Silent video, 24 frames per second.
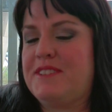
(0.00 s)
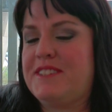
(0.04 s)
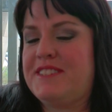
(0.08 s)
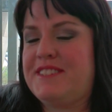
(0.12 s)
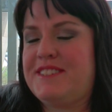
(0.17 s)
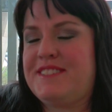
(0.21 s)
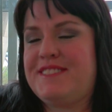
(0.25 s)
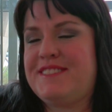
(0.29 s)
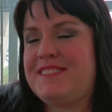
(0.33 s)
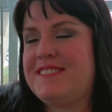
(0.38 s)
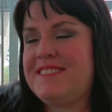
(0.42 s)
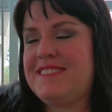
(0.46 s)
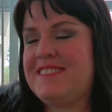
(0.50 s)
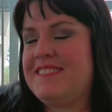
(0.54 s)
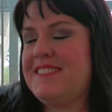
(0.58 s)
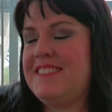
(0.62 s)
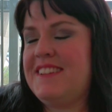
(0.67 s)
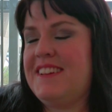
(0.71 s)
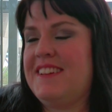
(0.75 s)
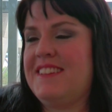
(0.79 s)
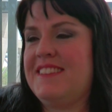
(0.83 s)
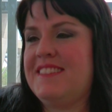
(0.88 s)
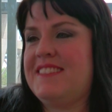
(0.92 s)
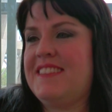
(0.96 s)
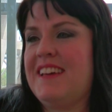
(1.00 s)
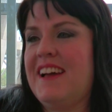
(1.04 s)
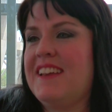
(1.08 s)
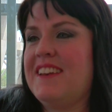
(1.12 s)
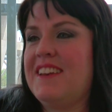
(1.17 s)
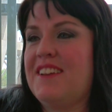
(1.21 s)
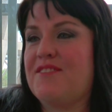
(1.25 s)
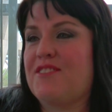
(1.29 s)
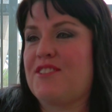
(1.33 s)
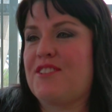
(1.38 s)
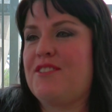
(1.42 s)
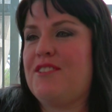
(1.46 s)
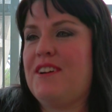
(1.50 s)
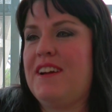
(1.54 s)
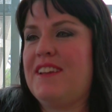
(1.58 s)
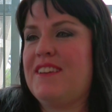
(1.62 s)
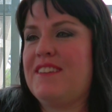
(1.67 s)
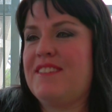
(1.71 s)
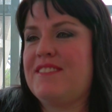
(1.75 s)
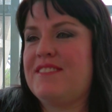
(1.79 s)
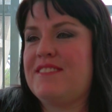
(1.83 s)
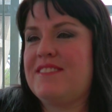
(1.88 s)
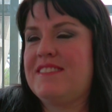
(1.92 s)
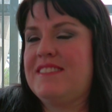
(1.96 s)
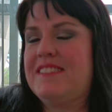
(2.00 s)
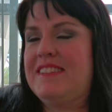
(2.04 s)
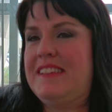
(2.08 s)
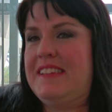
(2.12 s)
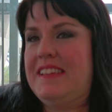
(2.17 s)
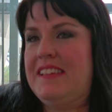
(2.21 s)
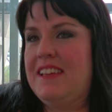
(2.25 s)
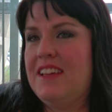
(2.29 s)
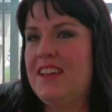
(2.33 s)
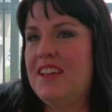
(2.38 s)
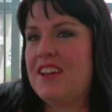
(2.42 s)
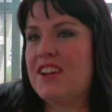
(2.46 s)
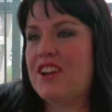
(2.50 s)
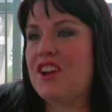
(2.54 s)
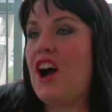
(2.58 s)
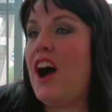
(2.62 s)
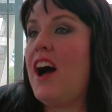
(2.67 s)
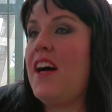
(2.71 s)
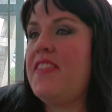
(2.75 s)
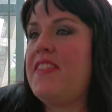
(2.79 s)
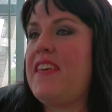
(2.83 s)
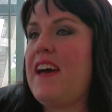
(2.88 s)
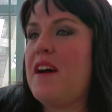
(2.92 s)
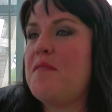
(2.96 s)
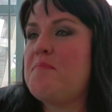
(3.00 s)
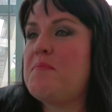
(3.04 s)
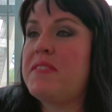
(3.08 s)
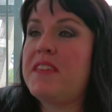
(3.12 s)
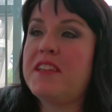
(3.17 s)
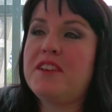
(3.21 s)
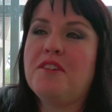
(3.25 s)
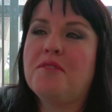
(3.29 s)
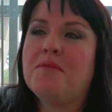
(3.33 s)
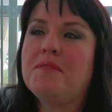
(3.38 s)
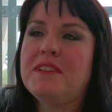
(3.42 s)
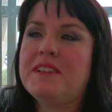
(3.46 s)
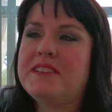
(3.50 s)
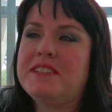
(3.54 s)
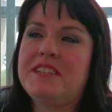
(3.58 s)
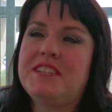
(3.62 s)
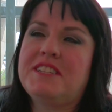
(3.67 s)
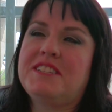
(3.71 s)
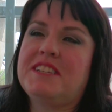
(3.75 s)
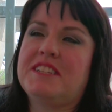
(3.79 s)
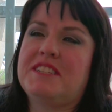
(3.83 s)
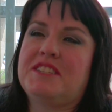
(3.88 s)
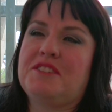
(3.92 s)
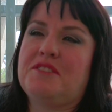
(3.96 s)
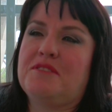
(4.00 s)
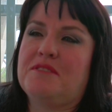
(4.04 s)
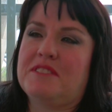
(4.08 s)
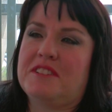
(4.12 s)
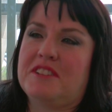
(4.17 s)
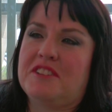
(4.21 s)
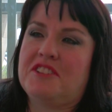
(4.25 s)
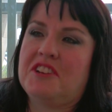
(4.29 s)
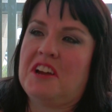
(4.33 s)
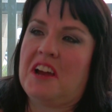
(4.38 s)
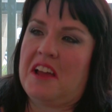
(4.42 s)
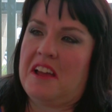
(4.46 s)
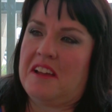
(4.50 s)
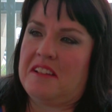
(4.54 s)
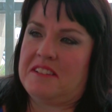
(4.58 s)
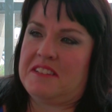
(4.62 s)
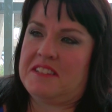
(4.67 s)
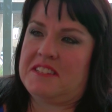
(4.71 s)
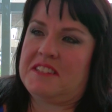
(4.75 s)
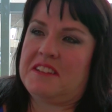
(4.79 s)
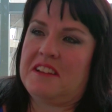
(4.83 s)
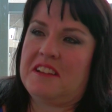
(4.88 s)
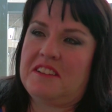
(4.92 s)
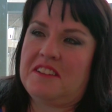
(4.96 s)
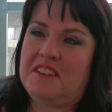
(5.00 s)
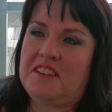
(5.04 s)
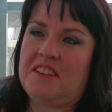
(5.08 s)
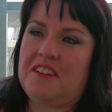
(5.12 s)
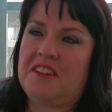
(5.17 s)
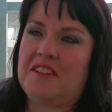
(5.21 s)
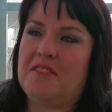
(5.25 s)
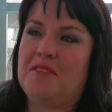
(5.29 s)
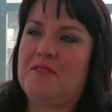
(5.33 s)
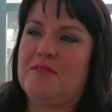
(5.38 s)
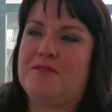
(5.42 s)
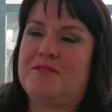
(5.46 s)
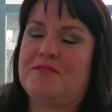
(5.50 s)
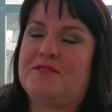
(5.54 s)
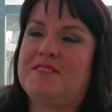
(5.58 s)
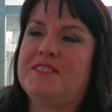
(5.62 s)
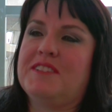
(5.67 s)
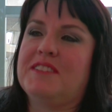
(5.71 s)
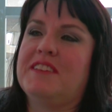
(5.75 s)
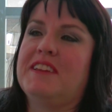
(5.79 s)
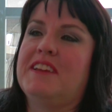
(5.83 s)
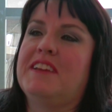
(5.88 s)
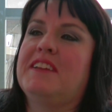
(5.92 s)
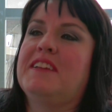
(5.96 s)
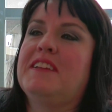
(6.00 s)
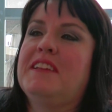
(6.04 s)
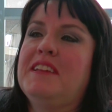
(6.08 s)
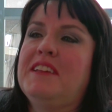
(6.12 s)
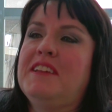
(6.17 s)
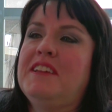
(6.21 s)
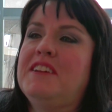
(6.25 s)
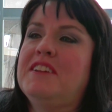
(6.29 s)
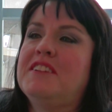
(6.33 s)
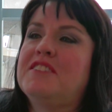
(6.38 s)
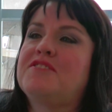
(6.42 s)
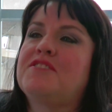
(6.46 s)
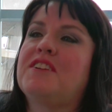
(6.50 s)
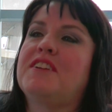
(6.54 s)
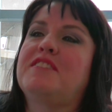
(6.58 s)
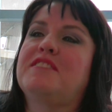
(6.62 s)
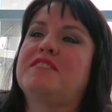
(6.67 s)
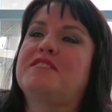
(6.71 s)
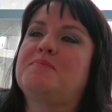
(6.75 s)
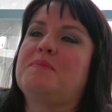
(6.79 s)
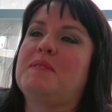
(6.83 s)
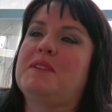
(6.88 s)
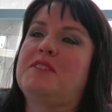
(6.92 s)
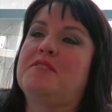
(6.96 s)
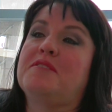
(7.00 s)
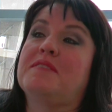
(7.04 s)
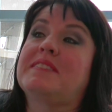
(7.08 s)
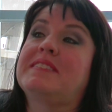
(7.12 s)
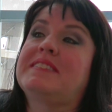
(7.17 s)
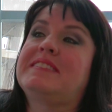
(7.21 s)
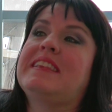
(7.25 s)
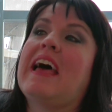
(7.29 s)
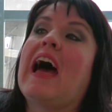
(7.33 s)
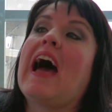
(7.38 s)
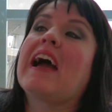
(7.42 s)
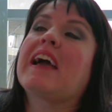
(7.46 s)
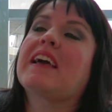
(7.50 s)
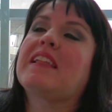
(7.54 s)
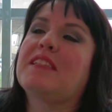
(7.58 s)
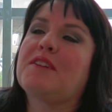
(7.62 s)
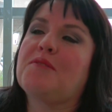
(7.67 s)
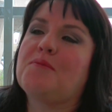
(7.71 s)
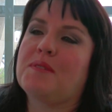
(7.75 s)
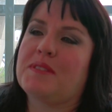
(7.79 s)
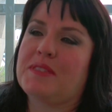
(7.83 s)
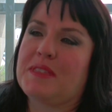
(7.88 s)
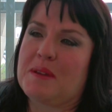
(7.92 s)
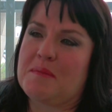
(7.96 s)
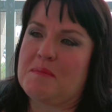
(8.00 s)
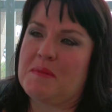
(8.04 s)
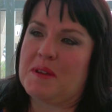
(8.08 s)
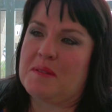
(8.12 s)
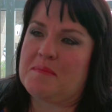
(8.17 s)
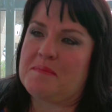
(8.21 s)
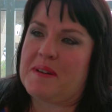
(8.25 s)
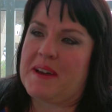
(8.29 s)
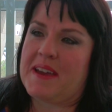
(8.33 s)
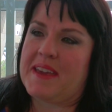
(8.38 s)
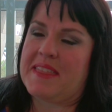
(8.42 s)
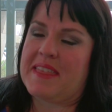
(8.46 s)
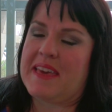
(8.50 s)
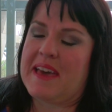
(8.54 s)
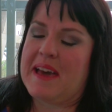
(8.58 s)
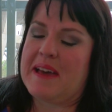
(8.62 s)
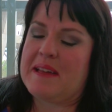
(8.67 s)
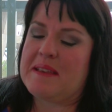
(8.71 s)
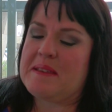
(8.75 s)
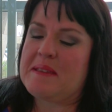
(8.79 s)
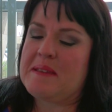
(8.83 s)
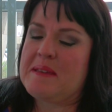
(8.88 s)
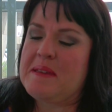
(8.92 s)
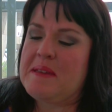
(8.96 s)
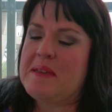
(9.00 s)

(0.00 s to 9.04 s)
which I never quite got that. But they don't really teach that to you as a child. It's not till you get older, till they try to explain to you exactly what they mean by that.